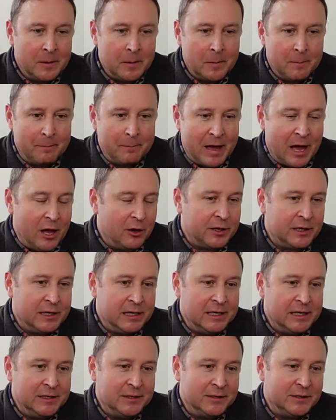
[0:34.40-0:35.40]

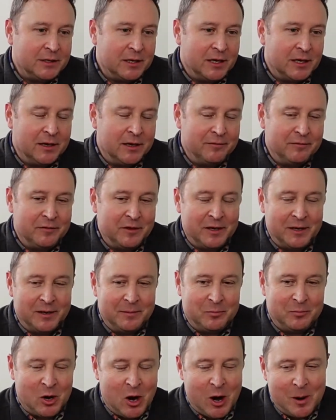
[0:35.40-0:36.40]
balconies of the
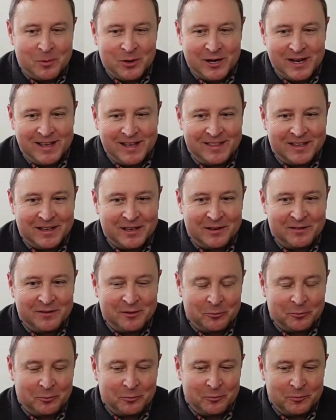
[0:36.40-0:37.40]
property, the,
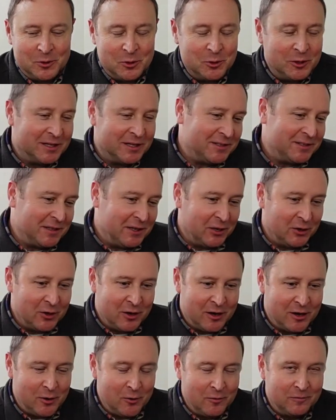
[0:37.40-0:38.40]
the units that are
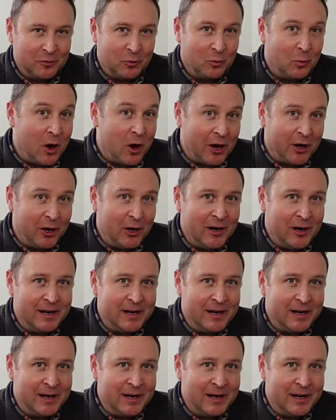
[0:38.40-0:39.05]
uh, over the water.